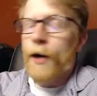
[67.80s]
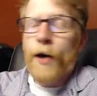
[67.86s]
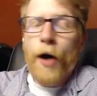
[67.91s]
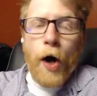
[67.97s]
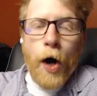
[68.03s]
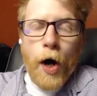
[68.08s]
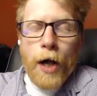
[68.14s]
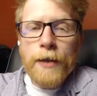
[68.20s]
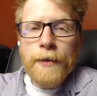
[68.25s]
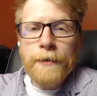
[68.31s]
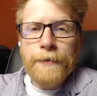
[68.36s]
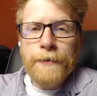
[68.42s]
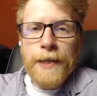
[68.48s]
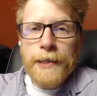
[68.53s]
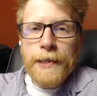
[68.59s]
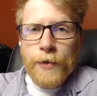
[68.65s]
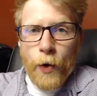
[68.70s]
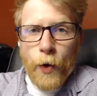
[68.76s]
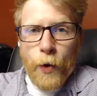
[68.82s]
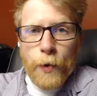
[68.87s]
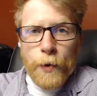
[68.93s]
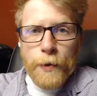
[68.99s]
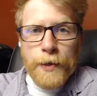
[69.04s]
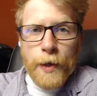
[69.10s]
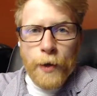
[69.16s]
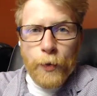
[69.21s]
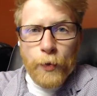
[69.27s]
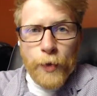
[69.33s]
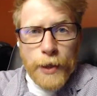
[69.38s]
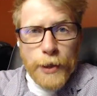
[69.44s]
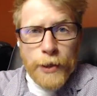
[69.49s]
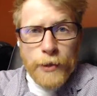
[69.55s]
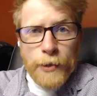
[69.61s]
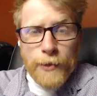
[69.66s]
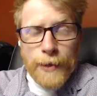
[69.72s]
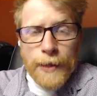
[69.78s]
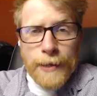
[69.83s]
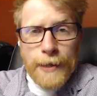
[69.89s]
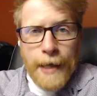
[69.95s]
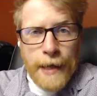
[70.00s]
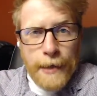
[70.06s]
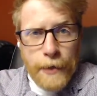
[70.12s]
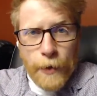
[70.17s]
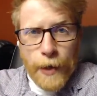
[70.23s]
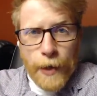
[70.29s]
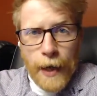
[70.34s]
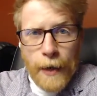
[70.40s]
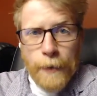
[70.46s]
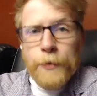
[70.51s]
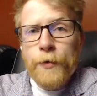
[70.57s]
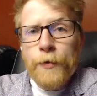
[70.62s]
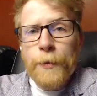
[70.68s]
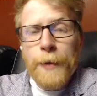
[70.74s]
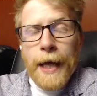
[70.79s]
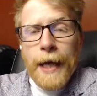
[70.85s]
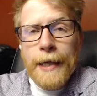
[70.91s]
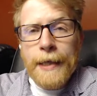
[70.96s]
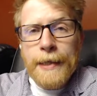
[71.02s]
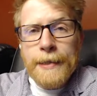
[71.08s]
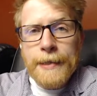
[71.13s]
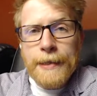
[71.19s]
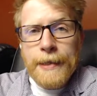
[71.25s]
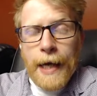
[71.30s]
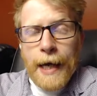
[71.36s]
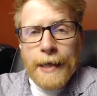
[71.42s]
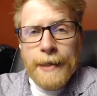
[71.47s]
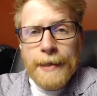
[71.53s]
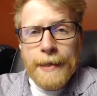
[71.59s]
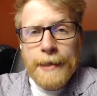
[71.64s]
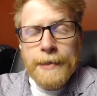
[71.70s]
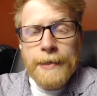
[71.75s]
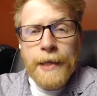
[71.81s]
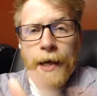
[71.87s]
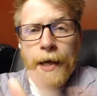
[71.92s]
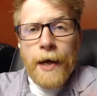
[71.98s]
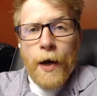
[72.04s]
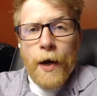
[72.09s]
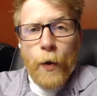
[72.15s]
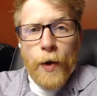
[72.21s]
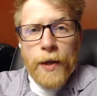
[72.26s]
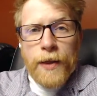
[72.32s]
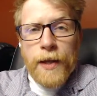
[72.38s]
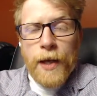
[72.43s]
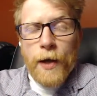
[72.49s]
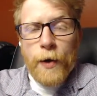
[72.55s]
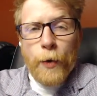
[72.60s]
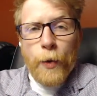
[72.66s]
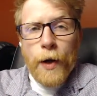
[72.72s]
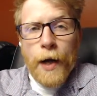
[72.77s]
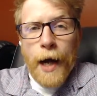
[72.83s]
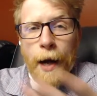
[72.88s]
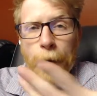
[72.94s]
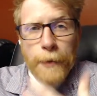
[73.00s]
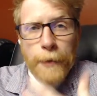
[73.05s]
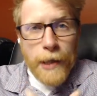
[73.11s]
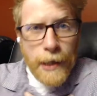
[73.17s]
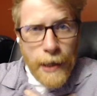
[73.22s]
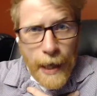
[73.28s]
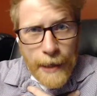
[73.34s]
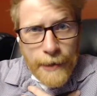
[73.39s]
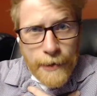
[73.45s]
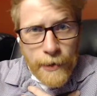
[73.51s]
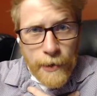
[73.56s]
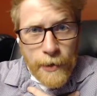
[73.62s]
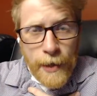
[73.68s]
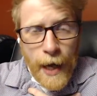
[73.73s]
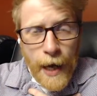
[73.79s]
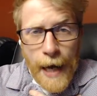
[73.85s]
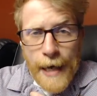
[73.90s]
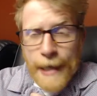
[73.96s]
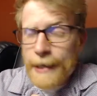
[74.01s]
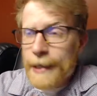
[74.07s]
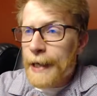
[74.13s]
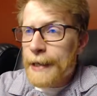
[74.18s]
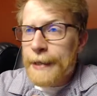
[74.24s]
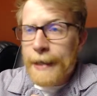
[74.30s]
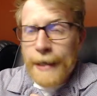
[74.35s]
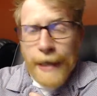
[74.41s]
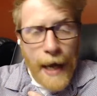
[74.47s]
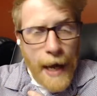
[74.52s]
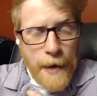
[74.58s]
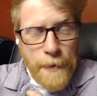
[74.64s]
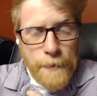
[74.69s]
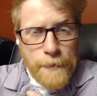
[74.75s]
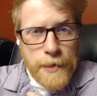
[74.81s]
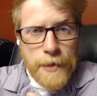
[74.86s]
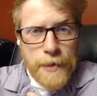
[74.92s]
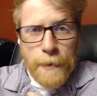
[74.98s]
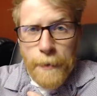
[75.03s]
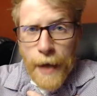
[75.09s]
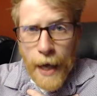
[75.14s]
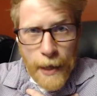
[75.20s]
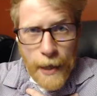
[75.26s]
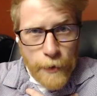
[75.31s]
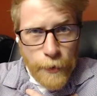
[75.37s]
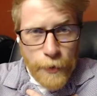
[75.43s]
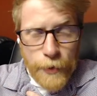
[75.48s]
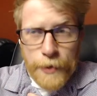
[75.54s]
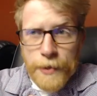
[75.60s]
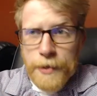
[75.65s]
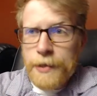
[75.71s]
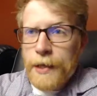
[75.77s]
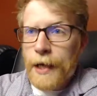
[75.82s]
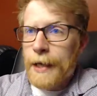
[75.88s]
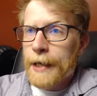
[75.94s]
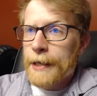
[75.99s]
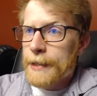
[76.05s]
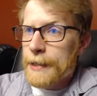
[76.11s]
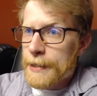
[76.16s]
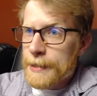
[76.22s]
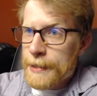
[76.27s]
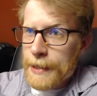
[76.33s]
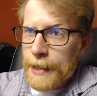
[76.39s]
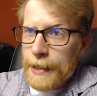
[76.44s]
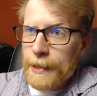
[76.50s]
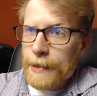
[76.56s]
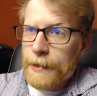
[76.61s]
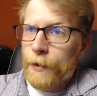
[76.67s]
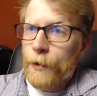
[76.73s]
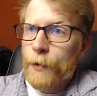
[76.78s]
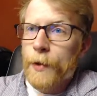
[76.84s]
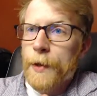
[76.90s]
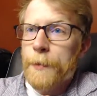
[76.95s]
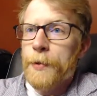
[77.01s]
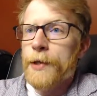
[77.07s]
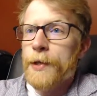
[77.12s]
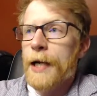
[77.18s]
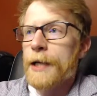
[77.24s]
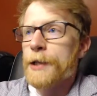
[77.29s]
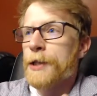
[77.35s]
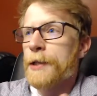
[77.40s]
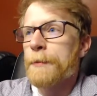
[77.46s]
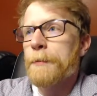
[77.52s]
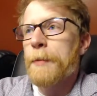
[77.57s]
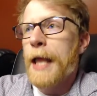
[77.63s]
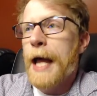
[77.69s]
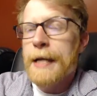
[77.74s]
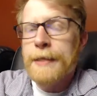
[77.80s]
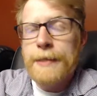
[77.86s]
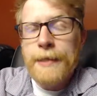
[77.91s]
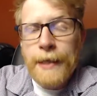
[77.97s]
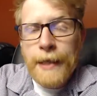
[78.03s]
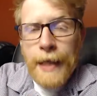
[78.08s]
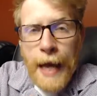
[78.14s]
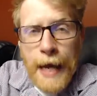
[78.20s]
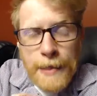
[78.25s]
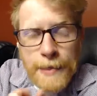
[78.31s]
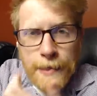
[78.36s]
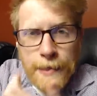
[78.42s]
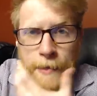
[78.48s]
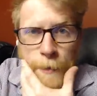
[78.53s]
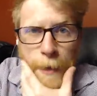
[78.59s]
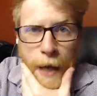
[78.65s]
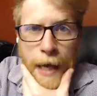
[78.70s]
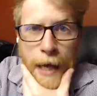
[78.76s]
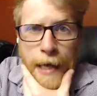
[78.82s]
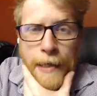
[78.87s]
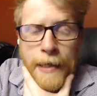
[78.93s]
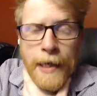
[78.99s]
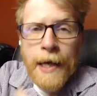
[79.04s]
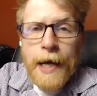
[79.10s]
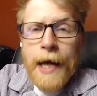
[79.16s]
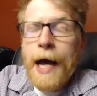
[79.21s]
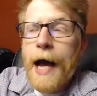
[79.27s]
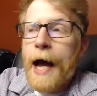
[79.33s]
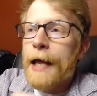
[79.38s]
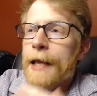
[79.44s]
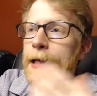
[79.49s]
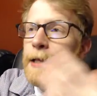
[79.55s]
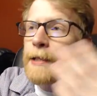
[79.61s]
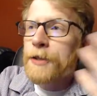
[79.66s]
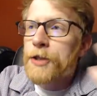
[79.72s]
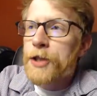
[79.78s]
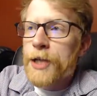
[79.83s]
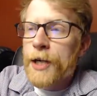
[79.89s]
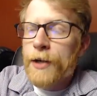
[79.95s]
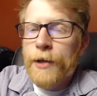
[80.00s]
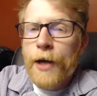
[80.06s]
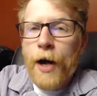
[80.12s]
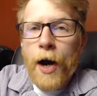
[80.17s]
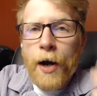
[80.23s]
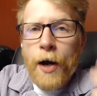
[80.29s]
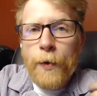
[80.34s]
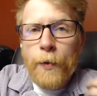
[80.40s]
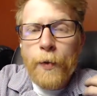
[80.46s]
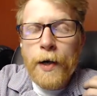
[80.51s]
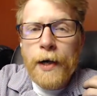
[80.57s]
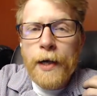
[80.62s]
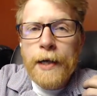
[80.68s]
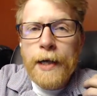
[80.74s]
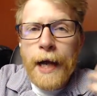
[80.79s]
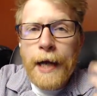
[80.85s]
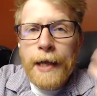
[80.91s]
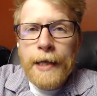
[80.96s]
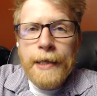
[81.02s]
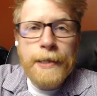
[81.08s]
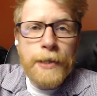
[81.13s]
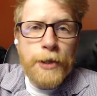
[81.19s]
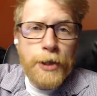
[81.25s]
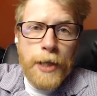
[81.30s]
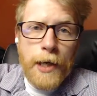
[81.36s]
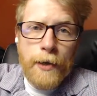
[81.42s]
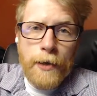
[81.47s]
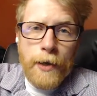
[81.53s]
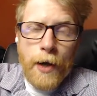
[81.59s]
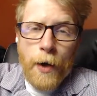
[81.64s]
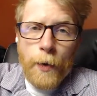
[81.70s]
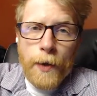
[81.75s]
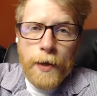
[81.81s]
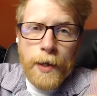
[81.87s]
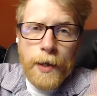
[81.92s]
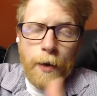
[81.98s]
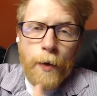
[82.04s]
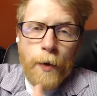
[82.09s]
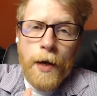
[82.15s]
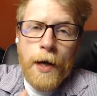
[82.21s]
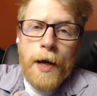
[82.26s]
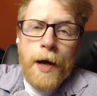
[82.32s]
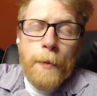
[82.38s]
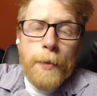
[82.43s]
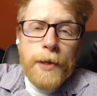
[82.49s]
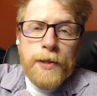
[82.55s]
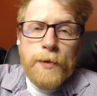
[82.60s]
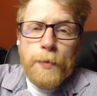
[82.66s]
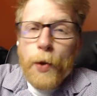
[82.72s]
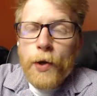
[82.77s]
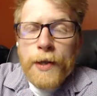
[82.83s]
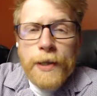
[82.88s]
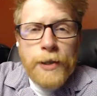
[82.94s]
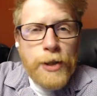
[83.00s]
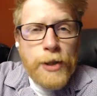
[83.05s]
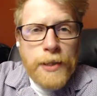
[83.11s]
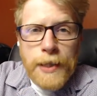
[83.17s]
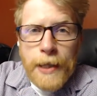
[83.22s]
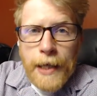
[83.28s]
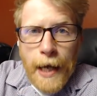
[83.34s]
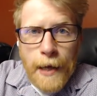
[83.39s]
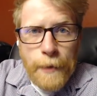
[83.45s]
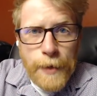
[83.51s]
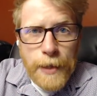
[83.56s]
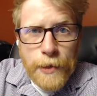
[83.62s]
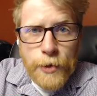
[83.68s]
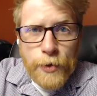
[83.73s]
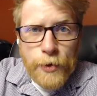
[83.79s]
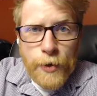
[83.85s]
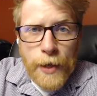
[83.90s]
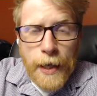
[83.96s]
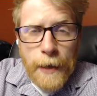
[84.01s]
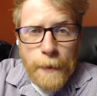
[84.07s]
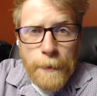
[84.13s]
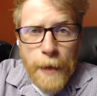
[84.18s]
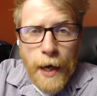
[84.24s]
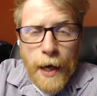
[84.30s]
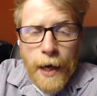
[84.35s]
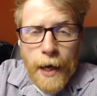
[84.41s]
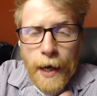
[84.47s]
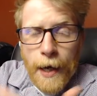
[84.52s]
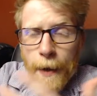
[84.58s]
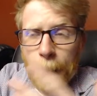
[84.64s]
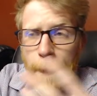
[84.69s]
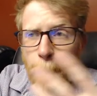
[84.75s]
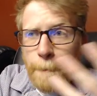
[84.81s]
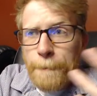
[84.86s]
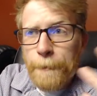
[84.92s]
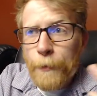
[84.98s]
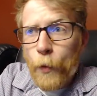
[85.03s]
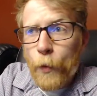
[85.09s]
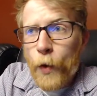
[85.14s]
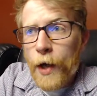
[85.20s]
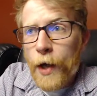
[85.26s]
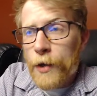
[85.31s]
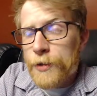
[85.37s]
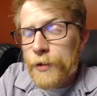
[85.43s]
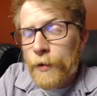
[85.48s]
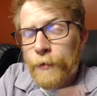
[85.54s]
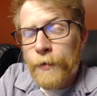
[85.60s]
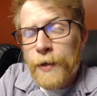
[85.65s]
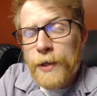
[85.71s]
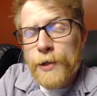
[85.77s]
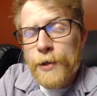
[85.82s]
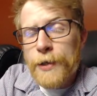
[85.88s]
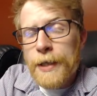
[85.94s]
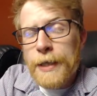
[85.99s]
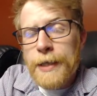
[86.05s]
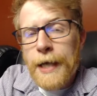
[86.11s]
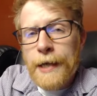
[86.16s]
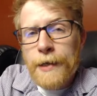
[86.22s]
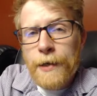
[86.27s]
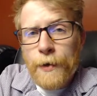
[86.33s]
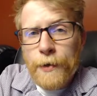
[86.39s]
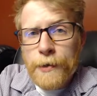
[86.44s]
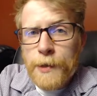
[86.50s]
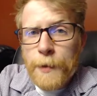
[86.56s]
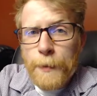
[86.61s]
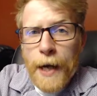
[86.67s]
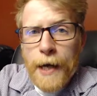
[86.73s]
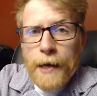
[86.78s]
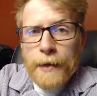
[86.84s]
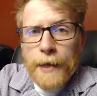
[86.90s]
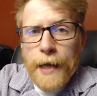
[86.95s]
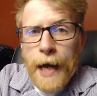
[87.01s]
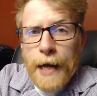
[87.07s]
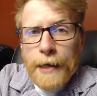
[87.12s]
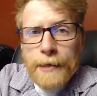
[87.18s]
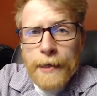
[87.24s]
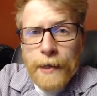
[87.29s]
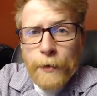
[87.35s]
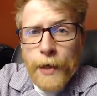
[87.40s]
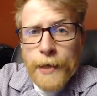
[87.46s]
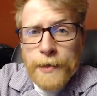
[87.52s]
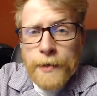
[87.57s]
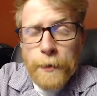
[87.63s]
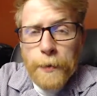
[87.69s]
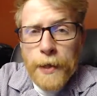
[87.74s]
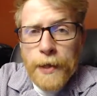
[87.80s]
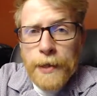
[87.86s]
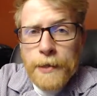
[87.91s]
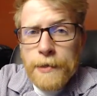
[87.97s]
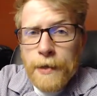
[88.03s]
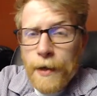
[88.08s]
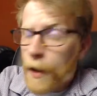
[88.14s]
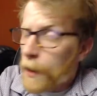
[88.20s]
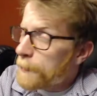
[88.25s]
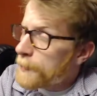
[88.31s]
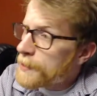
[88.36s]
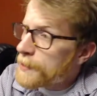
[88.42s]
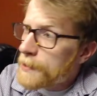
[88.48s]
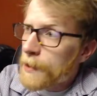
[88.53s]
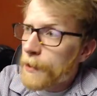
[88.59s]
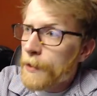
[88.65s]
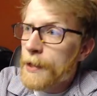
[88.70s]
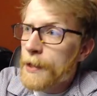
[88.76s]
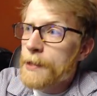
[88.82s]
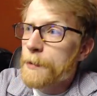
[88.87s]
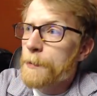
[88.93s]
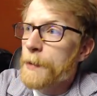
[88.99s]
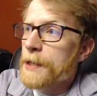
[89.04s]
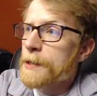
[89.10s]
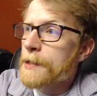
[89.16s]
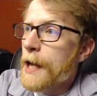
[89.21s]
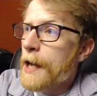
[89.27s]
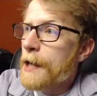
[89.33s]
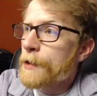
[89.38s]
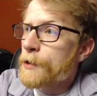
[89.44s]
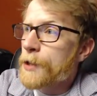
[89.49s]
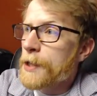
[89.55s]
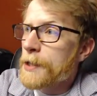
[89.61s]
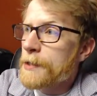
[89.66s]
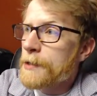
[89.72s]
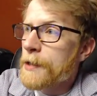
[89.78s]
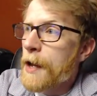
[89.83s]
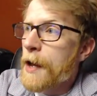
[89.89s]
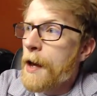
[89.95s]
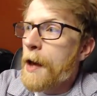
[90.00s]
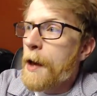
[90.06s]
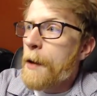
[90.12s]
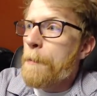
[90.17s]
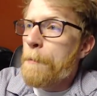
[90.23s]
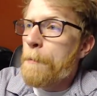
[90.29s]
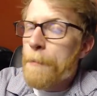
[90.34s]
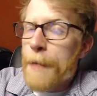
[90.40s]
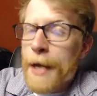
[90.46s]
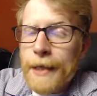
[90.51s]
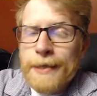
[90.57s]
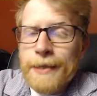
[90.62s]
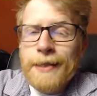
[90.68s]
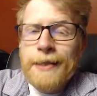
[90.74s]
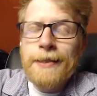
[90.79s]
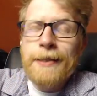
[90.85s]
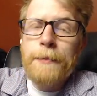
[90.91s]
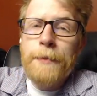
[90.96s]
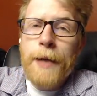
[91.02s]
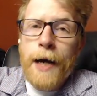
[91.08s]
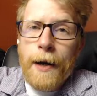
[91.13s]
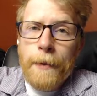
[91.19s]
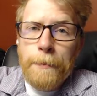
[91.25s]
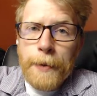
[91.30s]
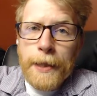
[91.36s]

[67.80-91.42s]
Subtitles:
all of these old original Nintendo games from the 80s and 90s with you. I'm a collector. I collect the games, the manuals. I get these neat little reproduction plastic cases made. I like to share the artwork. I like to share it all with you. But it's more than just a gaming stream. We also feature Nintendo-inspired cocktail recipes. Our mysterious mixologist mixes them up.